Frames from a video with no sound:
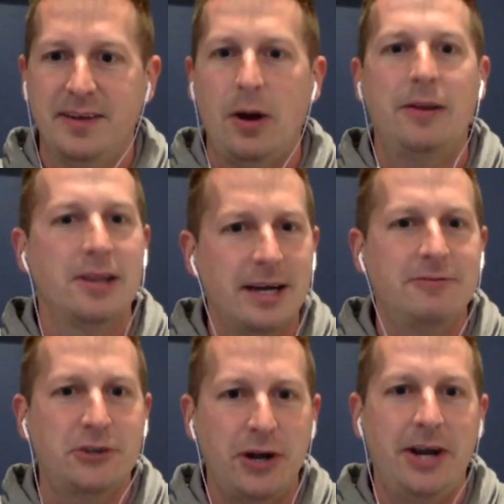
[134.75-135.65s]
So I
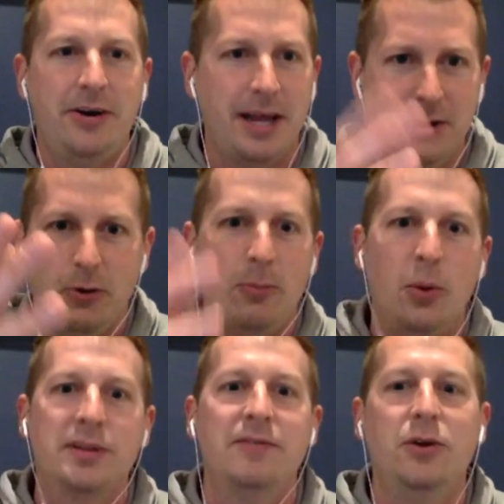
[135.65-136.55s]
love Tretter, and I know
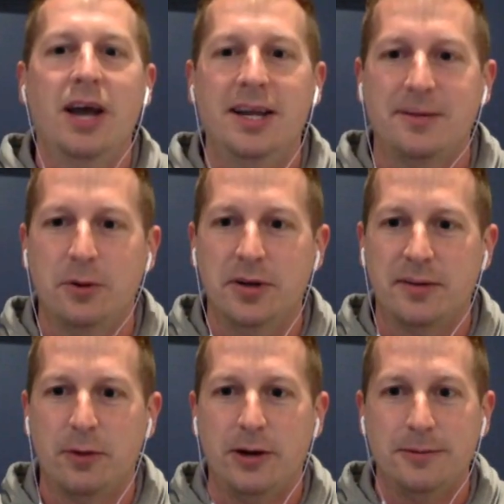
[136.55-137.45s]
most of you guys would as
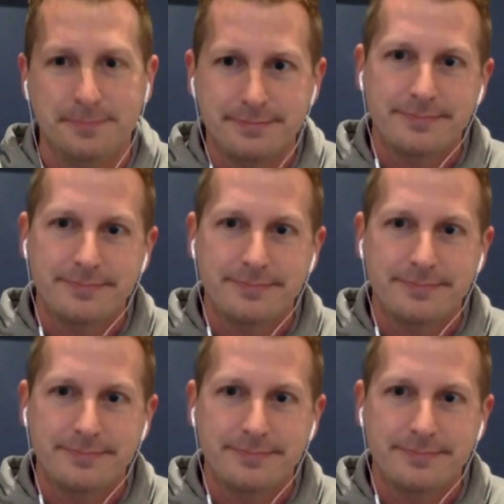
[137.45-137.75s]
well